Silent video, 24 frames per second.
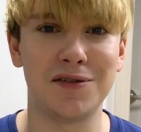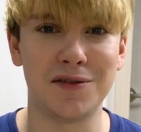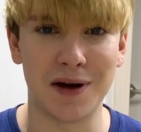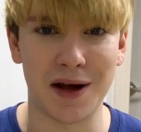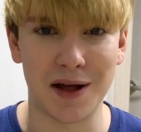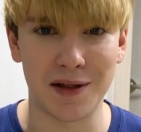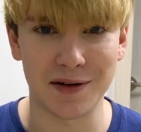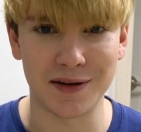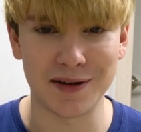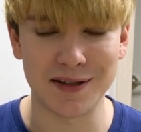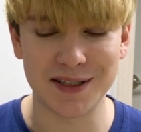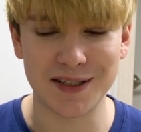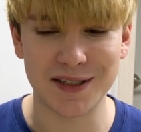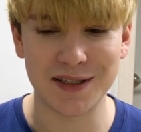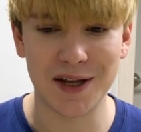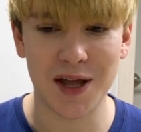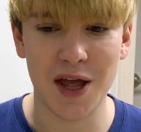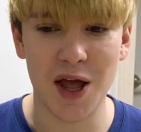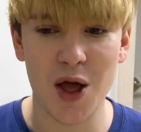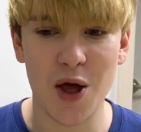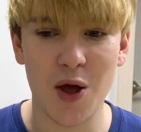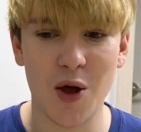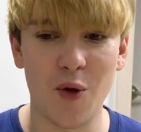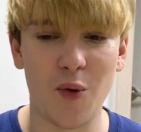to others,
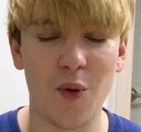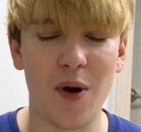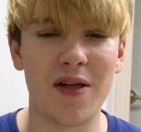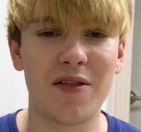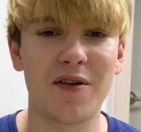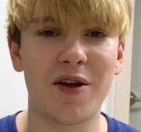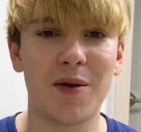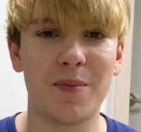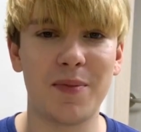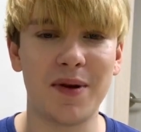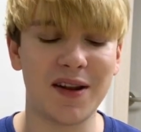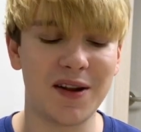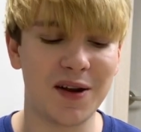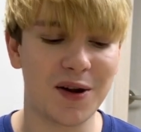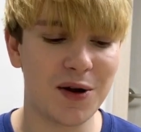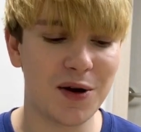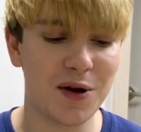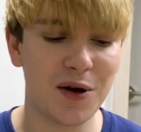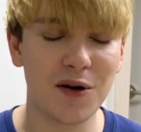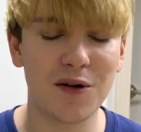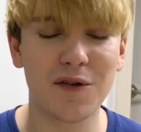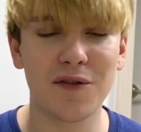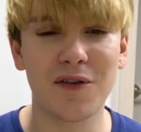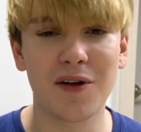whether it be to
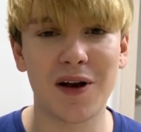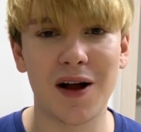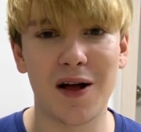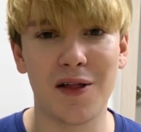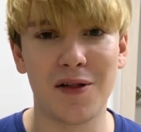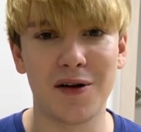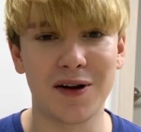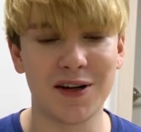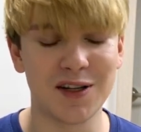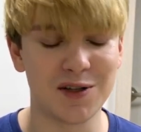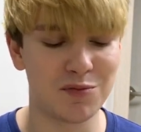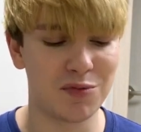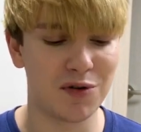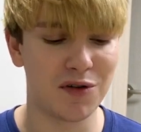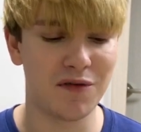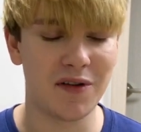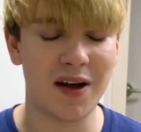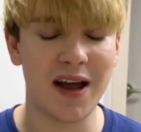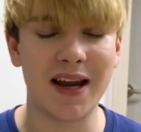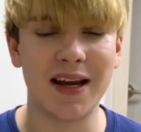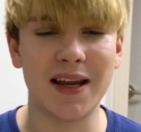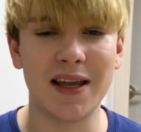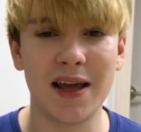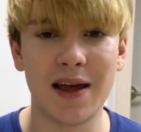cook for others,
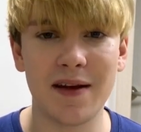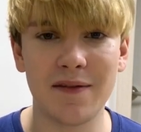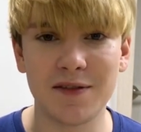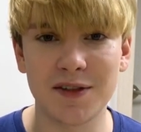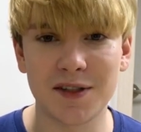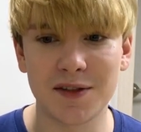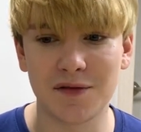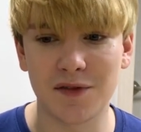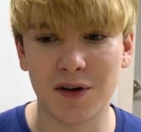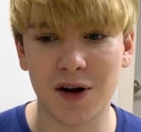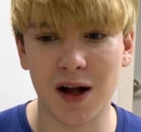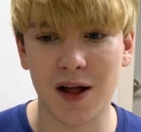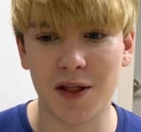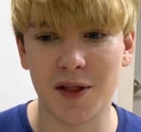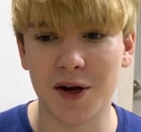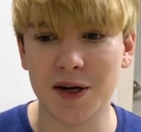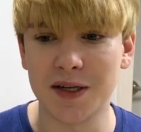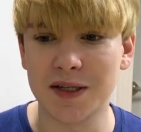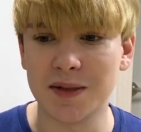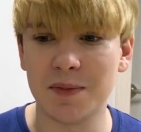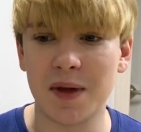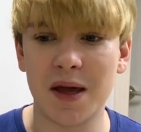provide gifts for others.